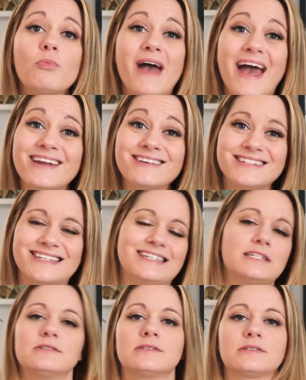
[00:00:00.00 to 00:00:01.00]

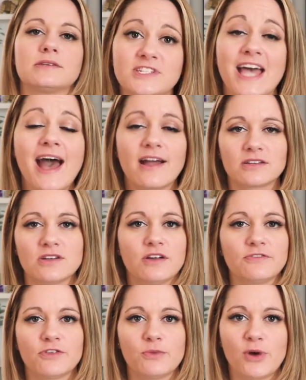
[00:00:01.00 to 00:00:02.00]
penalties tacked
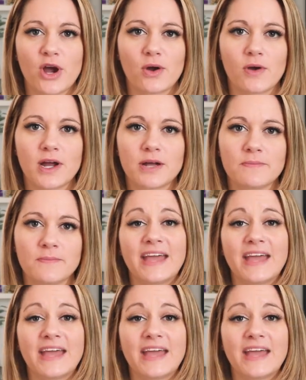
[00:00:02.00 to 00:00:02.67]
on for the borrower